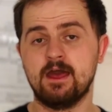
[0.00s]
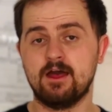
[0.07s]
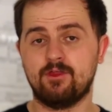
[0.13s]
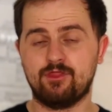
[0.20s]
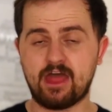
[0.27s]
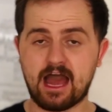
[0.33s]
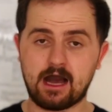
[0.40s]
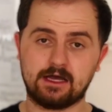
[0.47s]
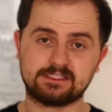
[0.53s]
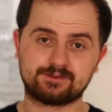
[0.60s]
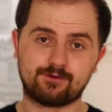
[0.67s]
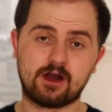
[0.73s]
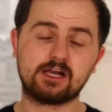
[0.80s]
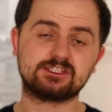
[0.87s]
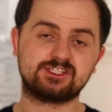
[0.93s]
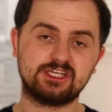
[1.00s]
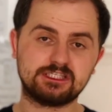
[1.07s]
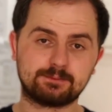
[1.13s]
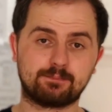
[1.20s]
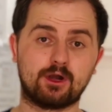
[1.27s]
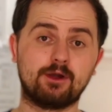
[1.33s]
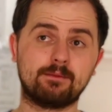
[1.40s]
Now, as far as these
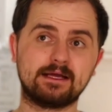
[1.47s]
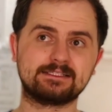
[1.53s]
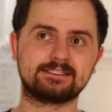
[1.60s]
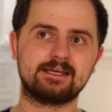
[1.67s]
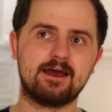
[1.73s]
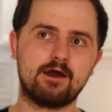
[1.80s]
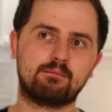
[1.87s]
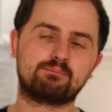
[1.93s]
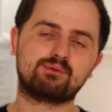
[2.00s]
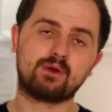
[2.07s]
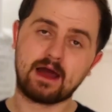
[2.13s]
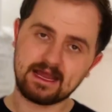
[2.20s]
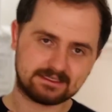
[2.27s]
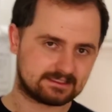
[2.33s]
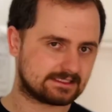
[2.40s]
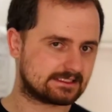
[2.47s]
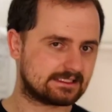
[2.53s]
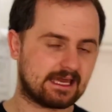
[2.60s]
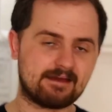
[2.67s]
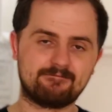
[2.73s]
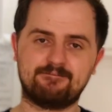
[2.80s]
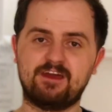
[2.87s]
permits, prices
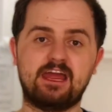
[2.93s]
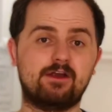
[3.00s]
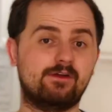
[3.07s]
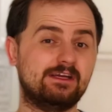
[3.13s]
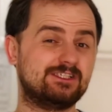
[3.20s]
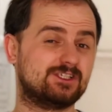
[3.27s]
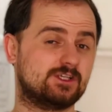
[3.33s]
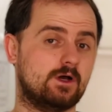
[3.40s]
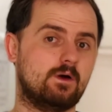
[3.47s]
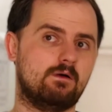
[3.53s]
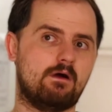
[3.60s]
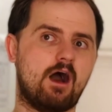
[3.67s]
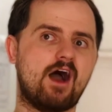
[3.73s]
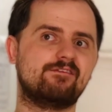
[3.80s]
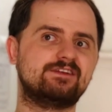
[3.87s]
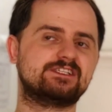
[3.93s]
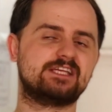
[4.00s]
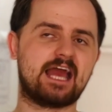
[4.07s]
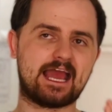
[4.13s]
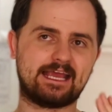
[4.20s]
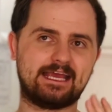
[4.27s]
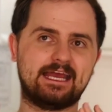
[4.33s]
can vary, so obviously
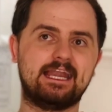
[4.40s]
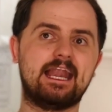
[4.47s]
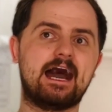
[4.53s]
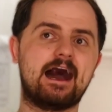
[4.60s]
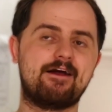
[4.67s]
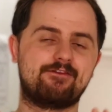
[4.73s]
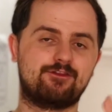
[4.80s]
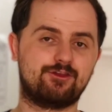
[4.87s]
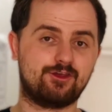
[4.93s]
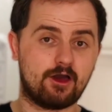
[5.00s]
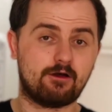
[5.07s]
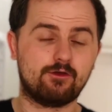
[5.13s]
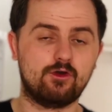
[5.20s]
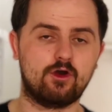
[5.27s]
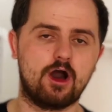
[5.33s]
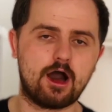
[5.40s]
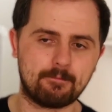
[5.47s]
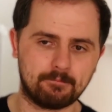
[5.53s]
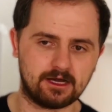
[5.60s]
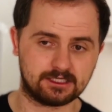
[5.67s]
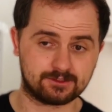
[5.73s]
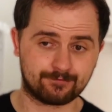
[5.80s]
I cannot tell you how
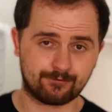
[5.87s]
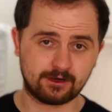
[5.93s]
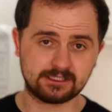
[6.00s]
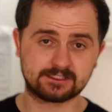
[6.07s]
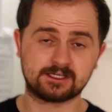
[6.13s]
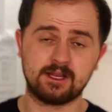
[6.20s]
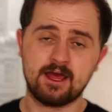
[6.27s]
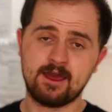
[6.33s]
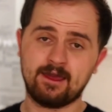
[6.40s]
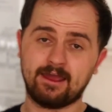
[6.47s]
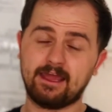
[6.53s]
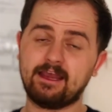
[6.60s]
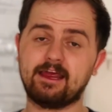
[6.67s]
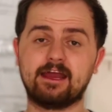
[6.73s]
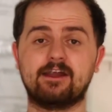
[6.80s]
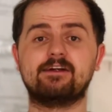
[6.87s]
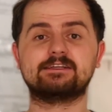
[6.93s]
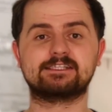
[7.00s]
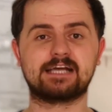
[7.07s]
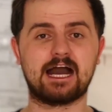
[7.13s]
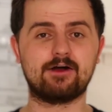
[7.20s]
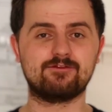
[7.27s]
much. For instance, in Harris
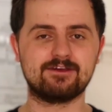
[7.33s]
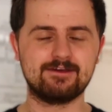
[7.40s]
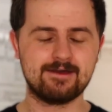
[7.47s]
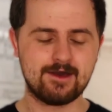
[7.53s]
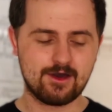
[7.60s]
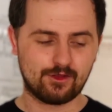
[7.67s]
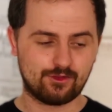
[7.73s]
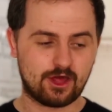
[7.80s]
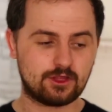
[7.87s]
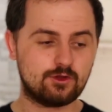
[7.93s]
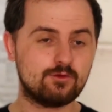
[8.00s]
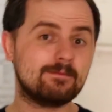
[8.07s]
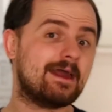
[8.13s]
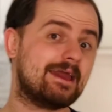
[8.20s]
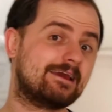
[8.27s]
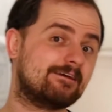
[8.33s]
County, they do make